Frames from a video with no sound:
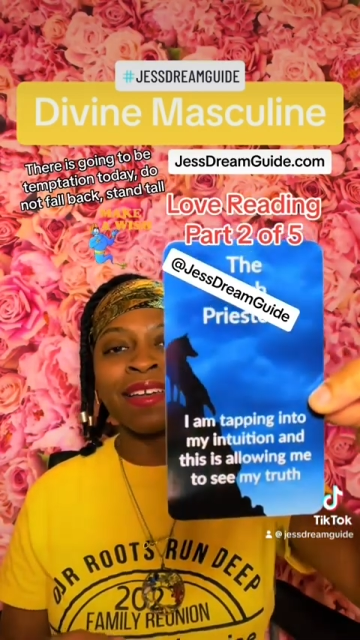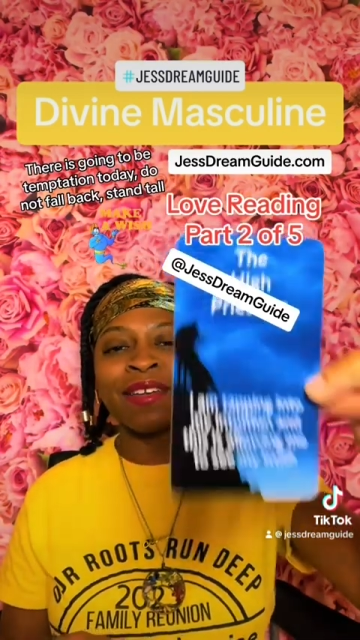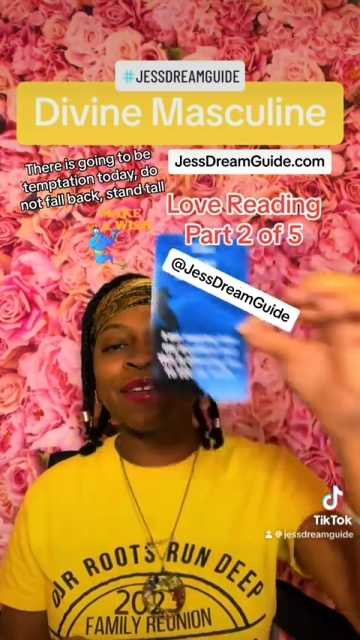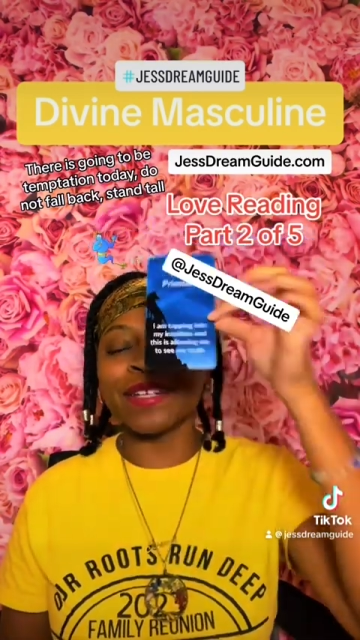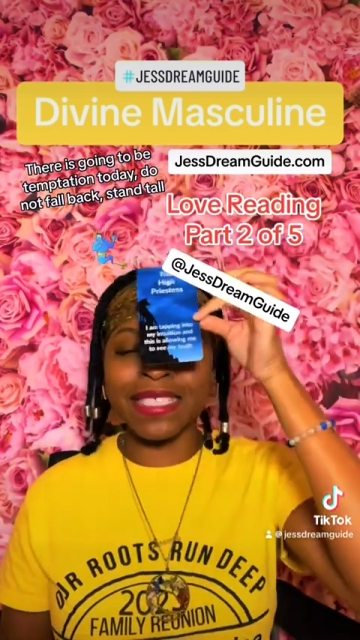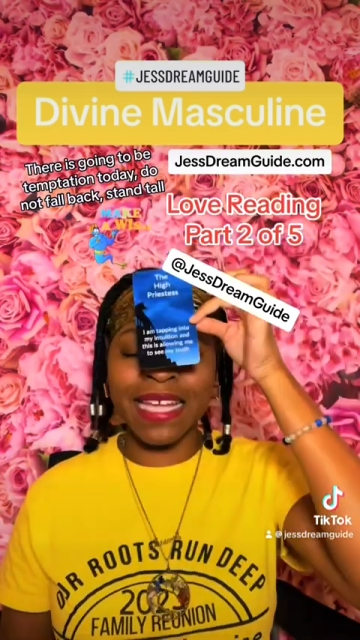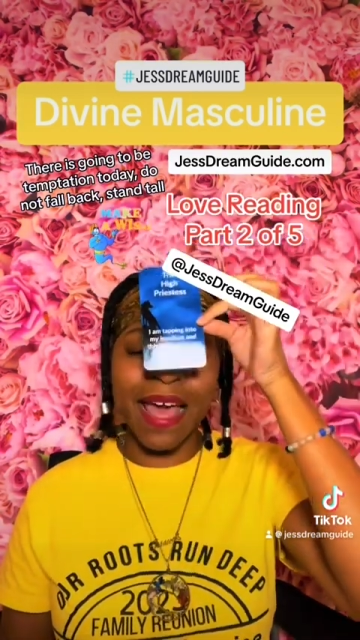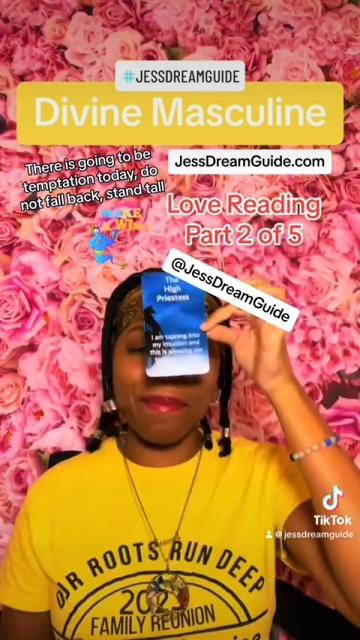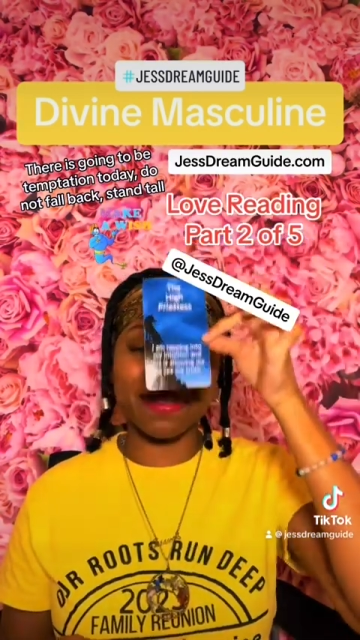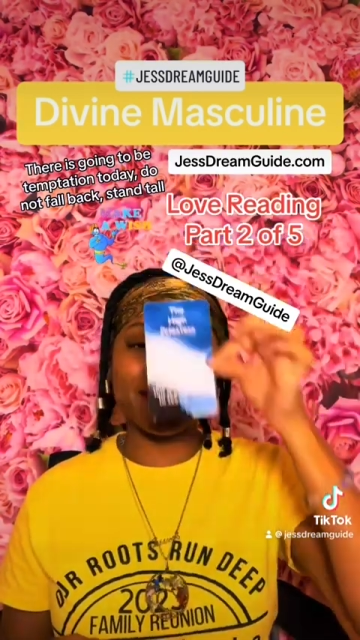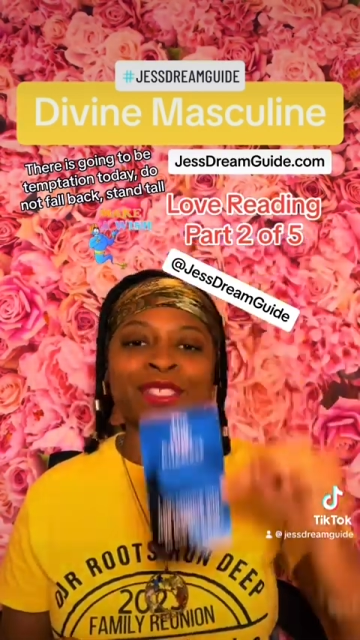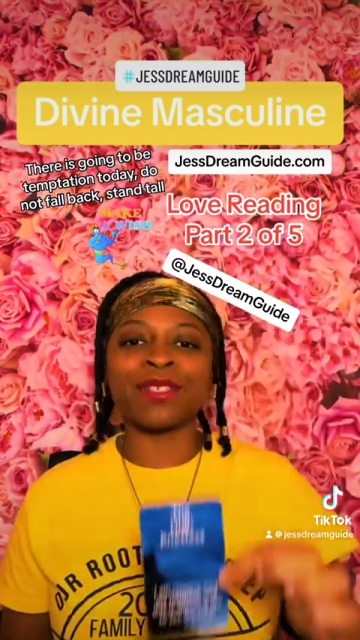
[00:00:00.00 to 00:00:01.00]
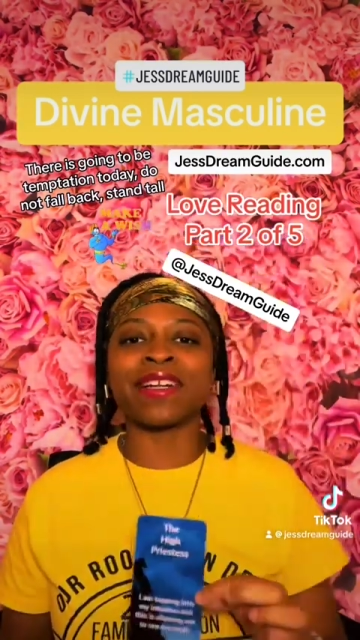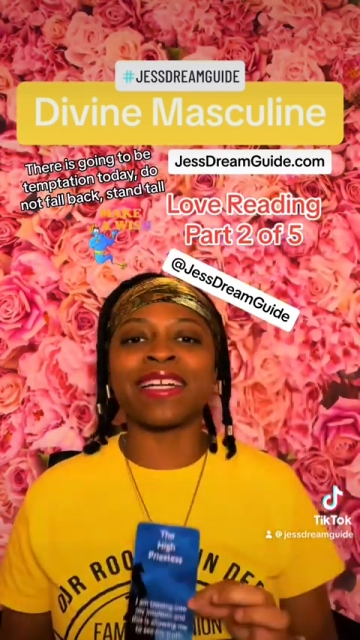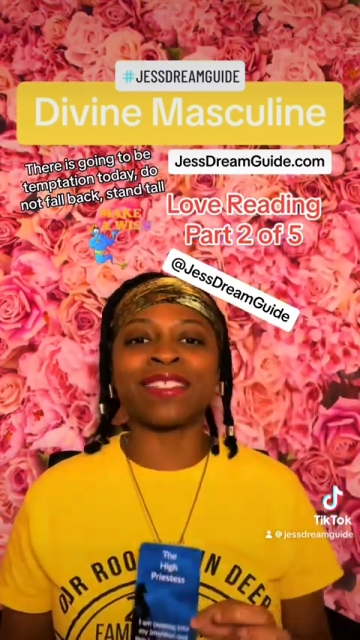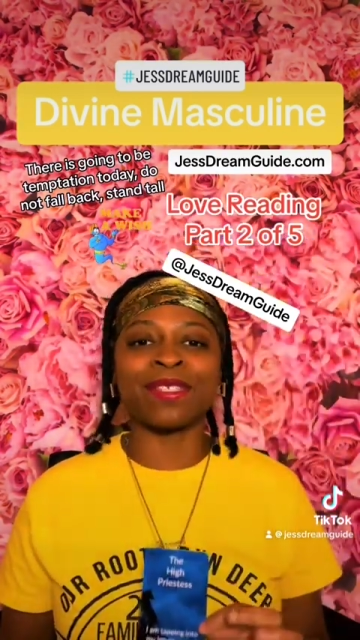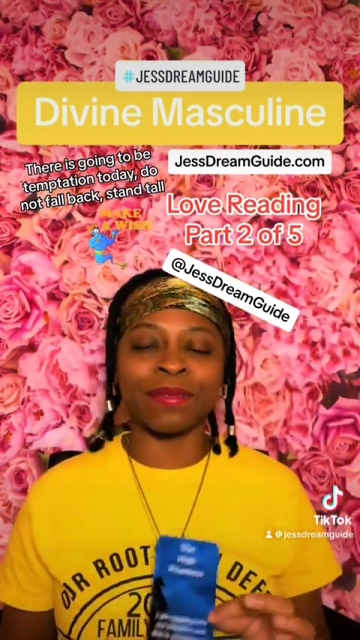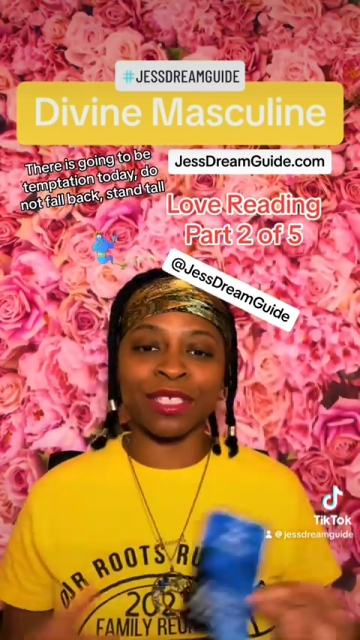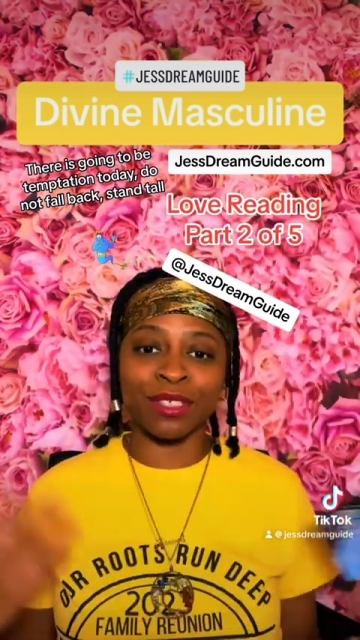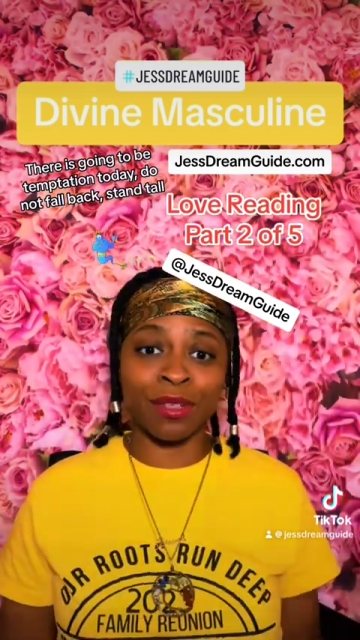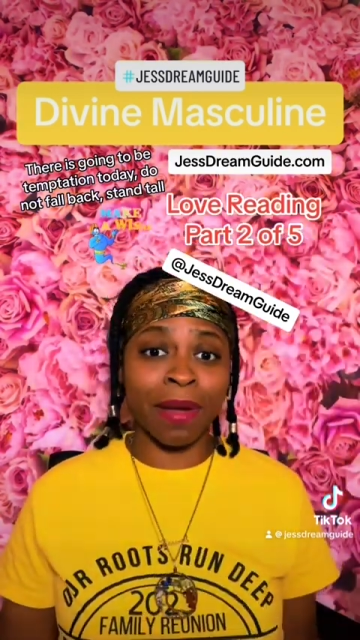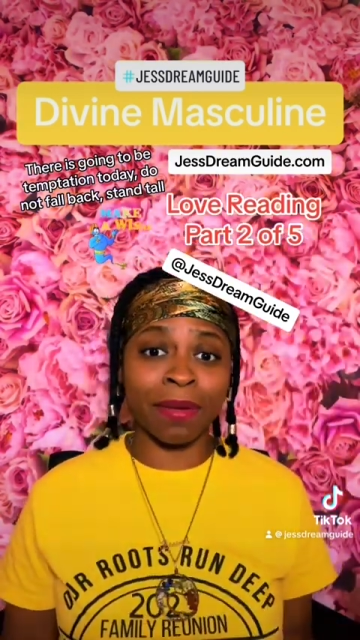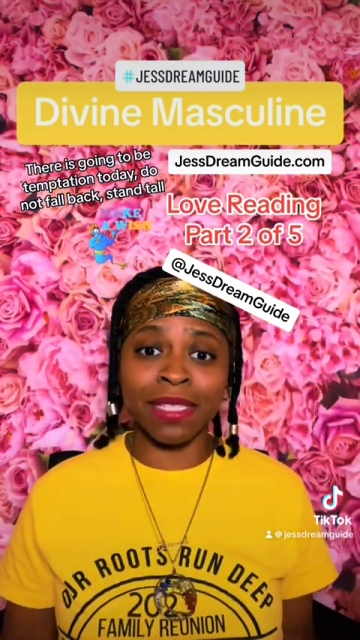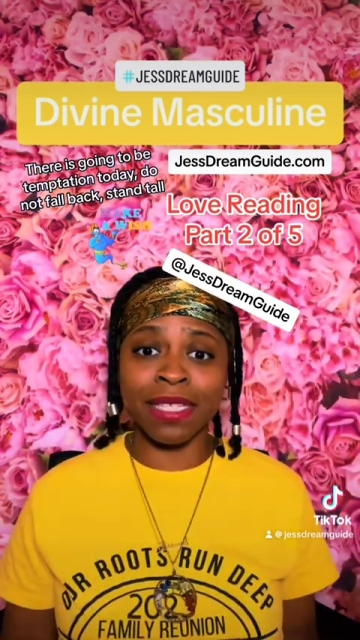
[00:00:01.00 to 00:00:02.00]
You're tapping into your intuition. You
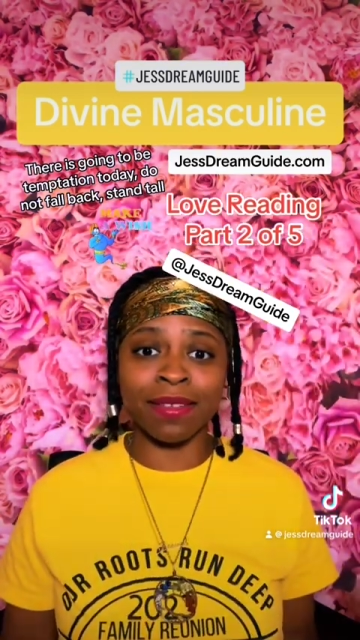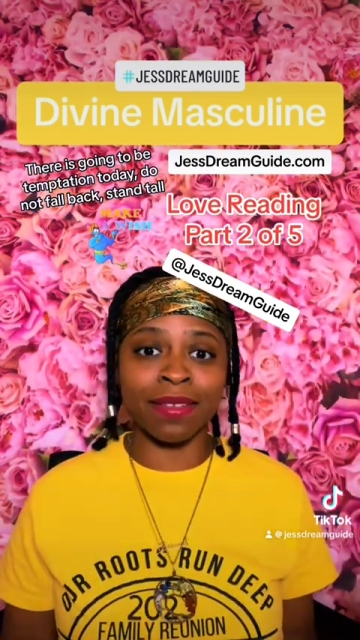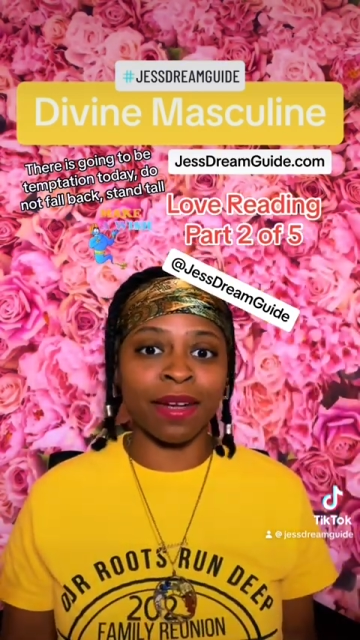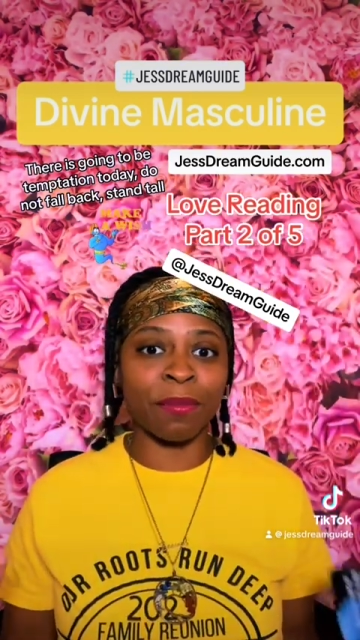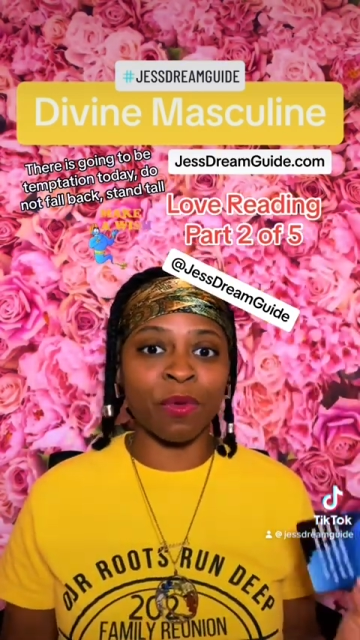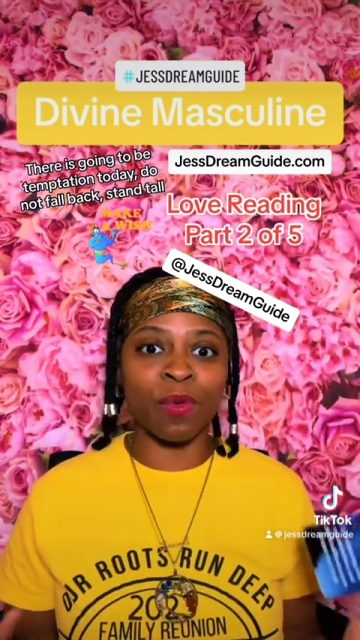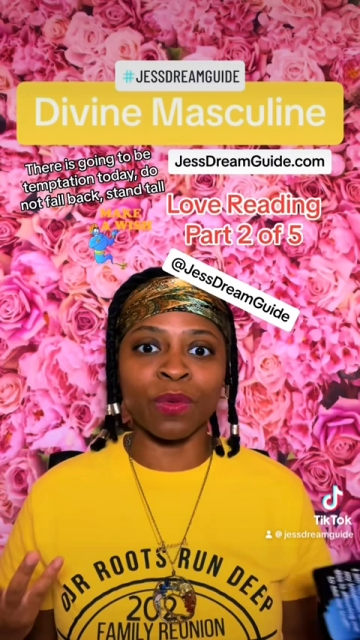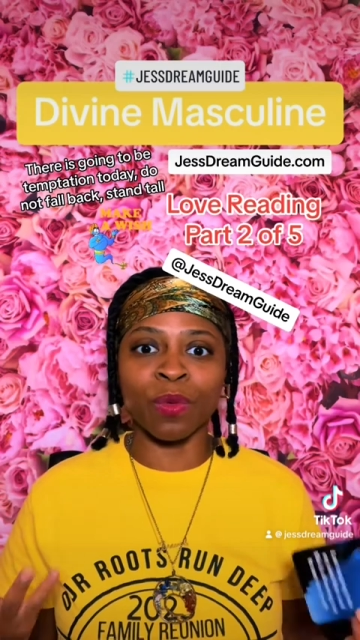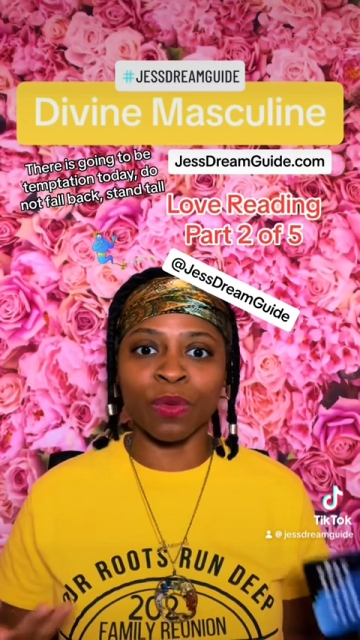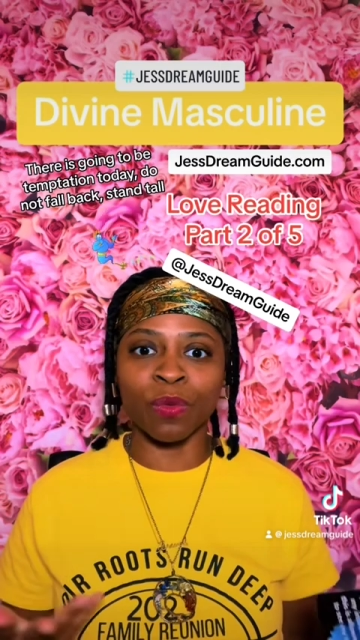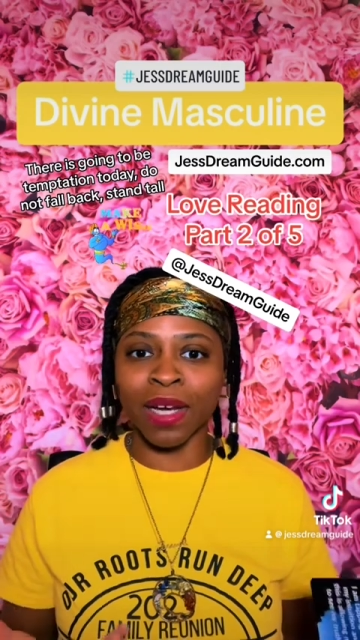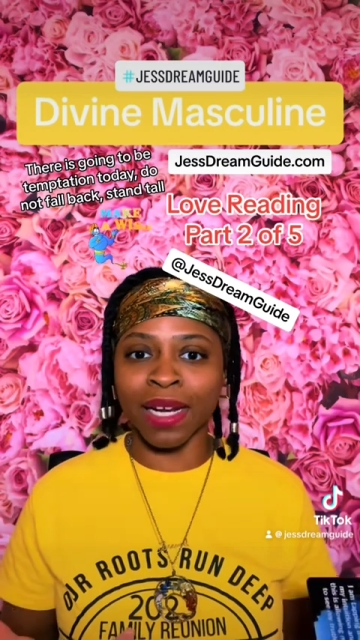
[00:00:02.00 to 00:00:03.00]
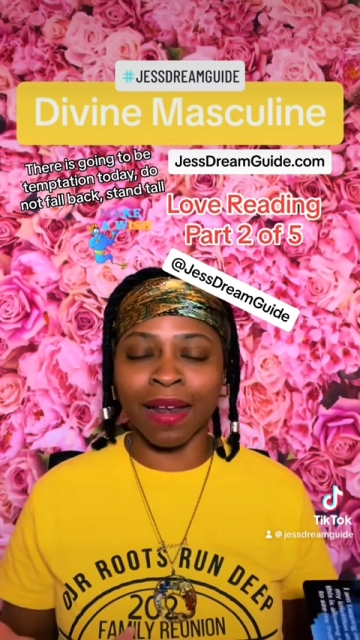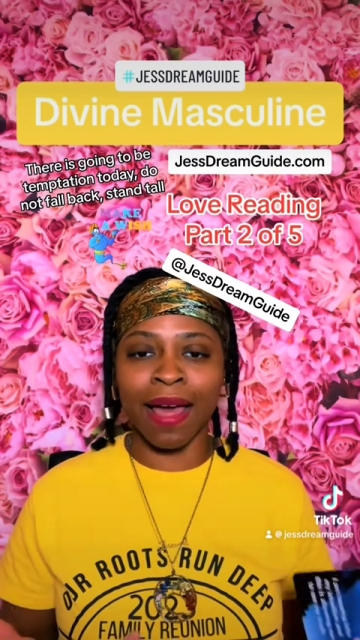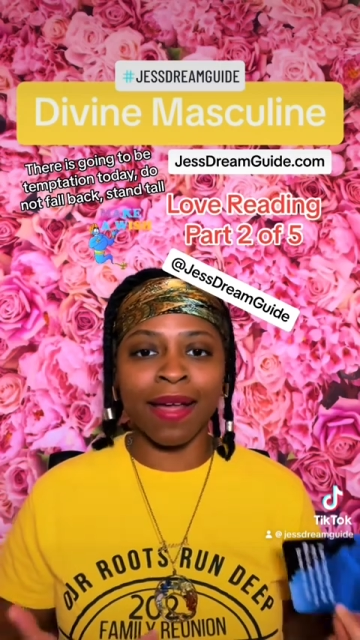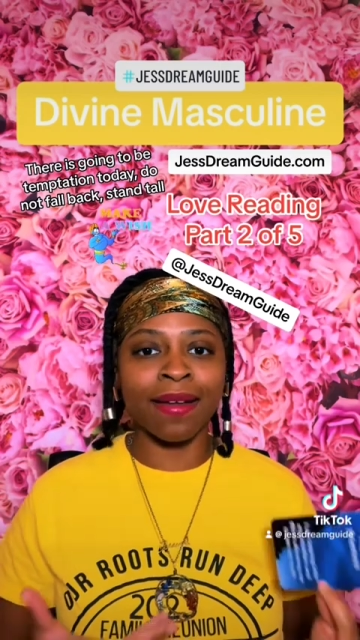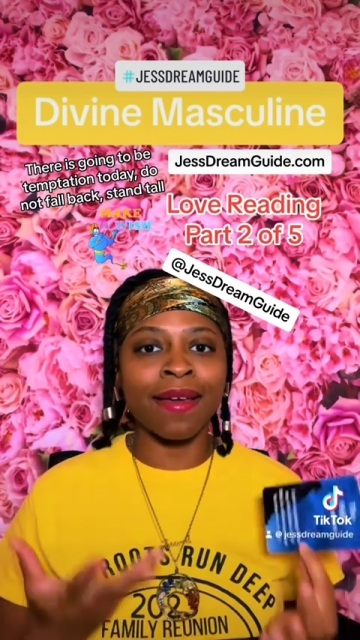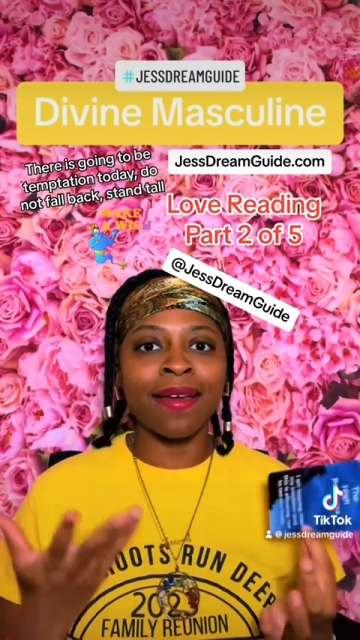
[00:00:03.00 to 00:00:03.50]
might be seeing the number 111 a lot.